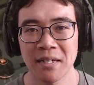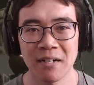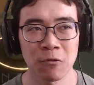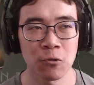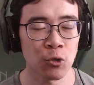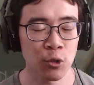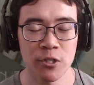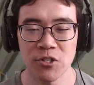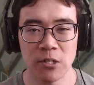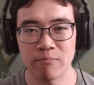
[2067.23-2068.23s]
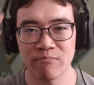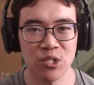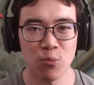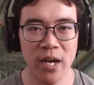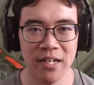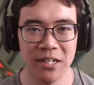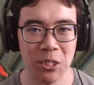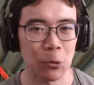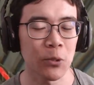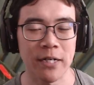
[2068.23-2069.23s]
or start
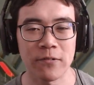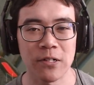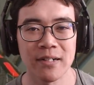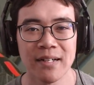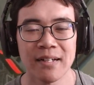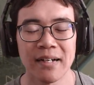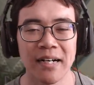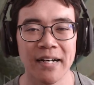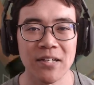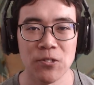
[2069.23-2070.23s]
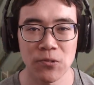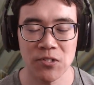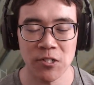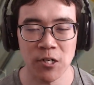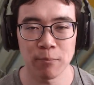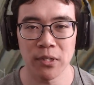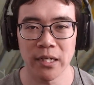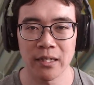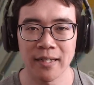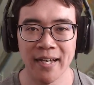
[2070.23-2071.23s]
sweating or whatever. As soon as I start
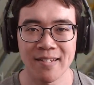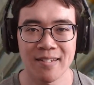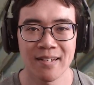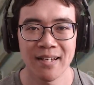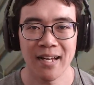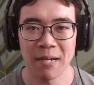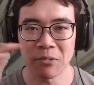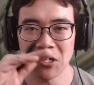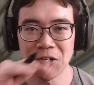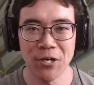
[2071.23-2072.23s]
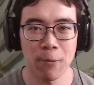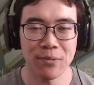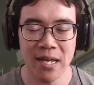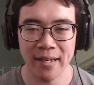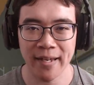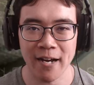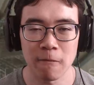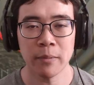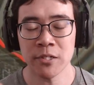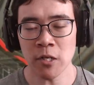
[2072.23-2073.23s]
playing that, I'm going to nope the heck
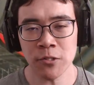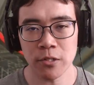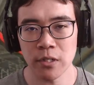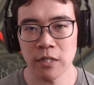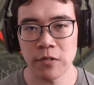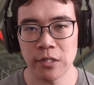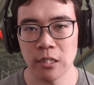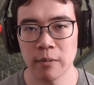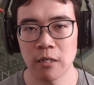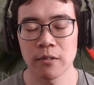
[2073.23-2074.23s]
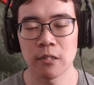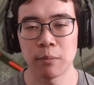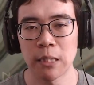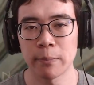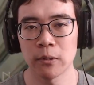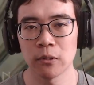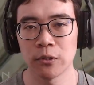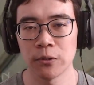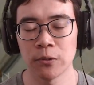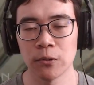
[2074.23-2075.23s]
out. Because also you have to think about the people
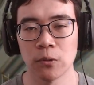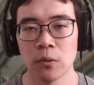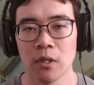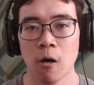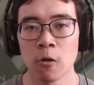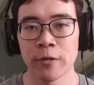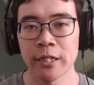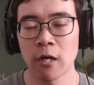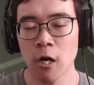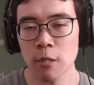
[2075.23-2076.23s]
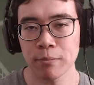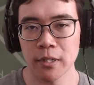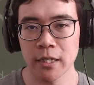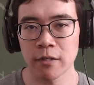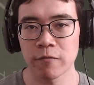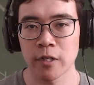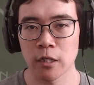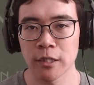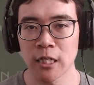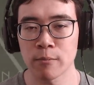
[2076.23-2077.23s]
who already are playing
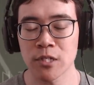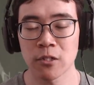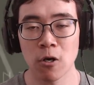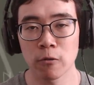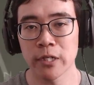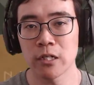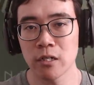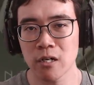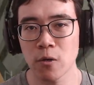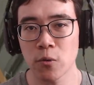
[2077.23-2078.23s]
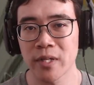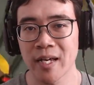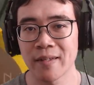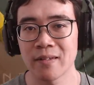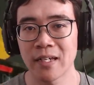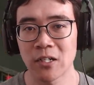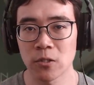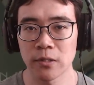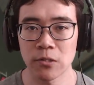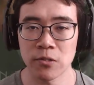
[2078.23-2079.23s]
VR games and already know that they
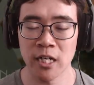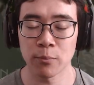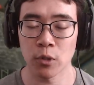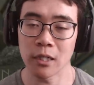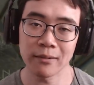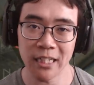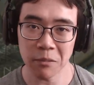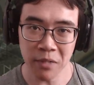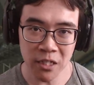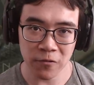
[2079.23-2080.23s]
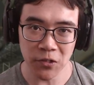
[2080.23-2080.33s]
can only do teleport, like me, for